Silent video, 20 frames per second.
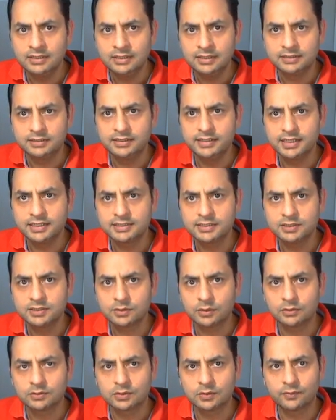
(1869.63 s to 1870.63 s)
The next is
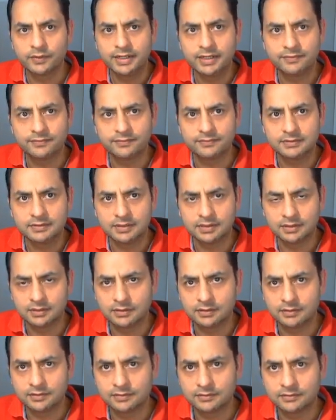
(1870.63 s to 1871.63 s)
also very
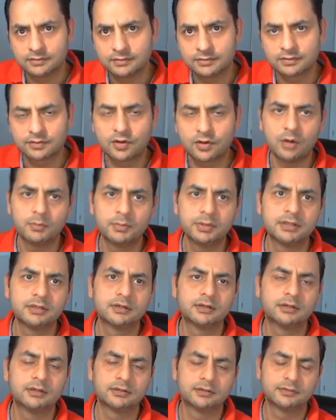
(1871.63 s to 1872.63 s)
common
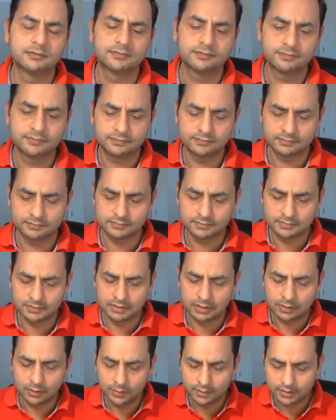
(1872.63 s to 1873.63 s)
or
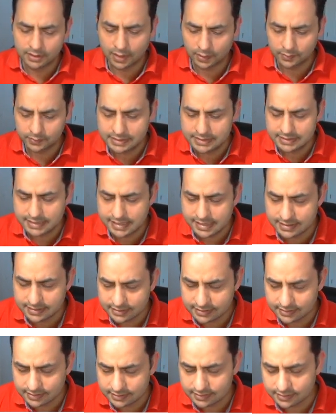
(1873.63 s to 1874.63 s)
good now these
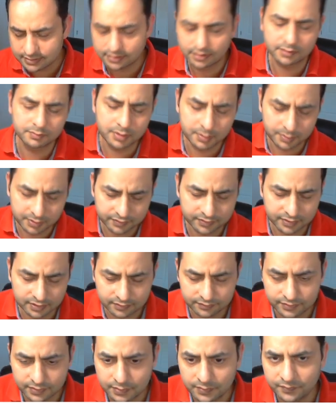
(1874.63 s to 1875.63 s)
days, or maybe
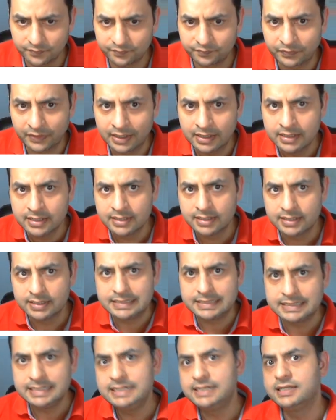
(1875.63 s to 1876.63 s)
in few,
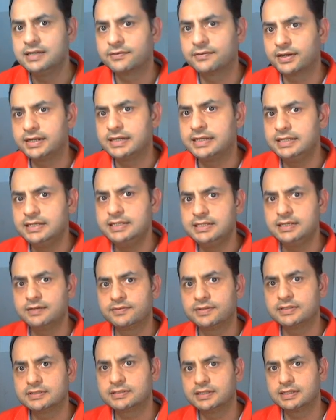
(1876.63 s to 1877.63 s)
is ETF, right?
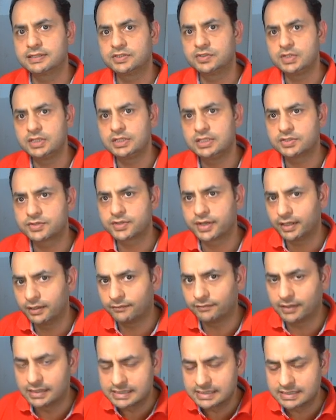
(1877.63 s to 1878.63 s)
ETF is exchange traded
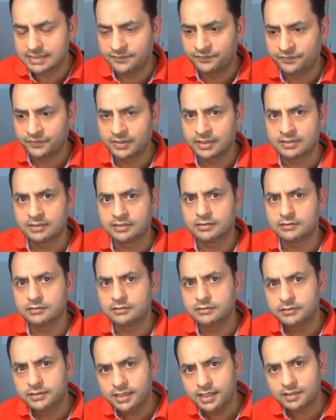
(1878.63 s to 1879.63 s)
funds.
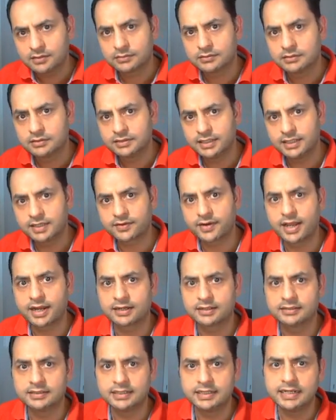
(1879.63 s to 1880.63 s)
They track
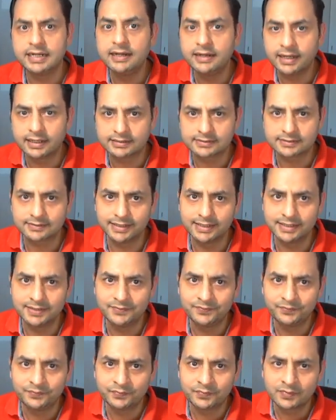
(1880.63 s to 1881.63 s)
the index, right?
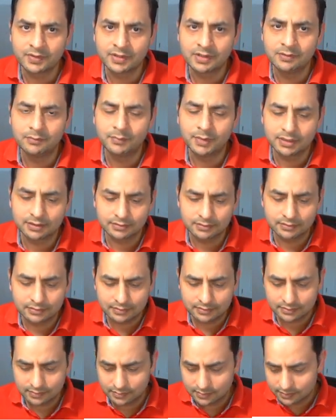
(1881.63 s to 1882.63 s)
But
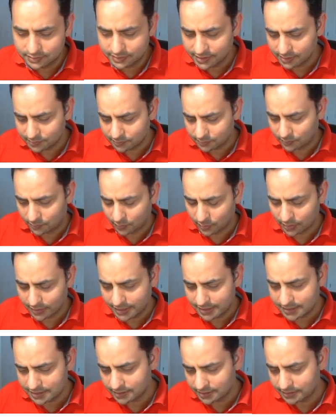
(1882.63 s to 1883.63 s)
they are more
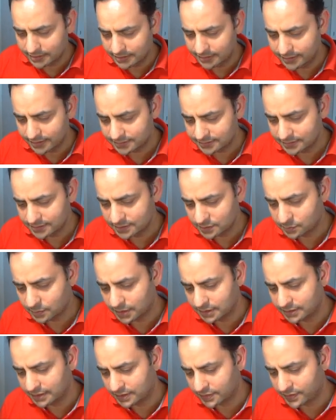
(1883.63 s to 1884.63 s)
like indexes,
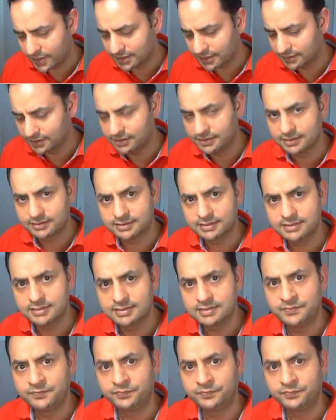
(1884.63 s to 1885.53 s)
but they track the indices,